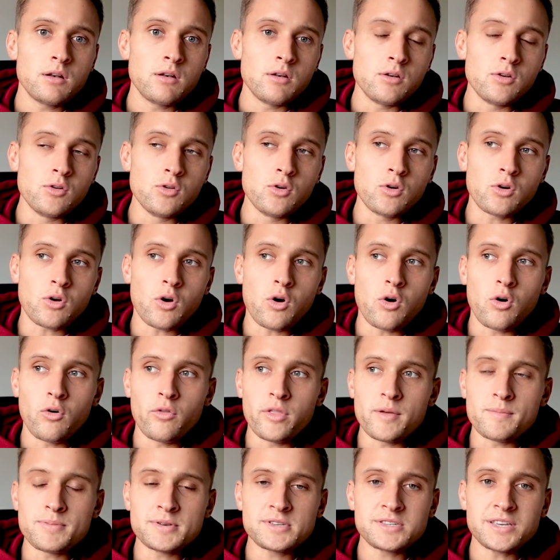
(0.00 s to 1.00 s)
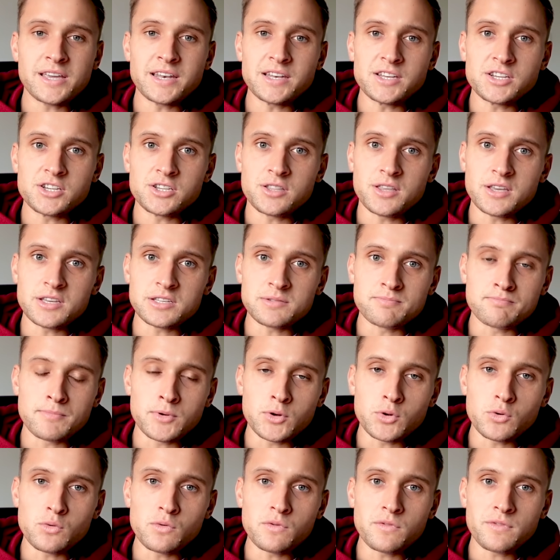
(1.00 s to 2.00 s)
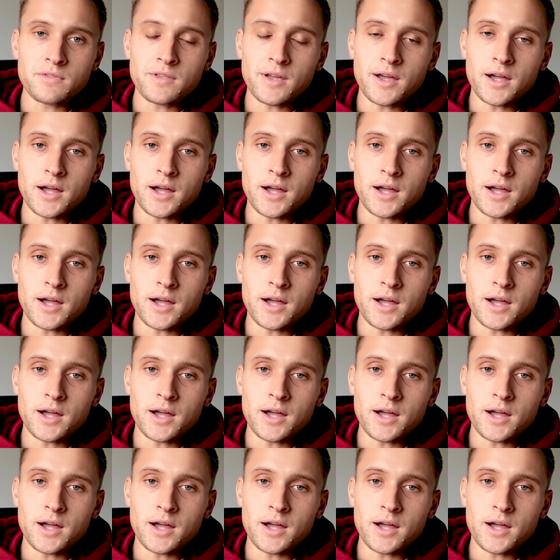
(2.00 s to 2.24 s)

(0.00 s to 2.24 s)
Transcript: look on the percentage that it's moved,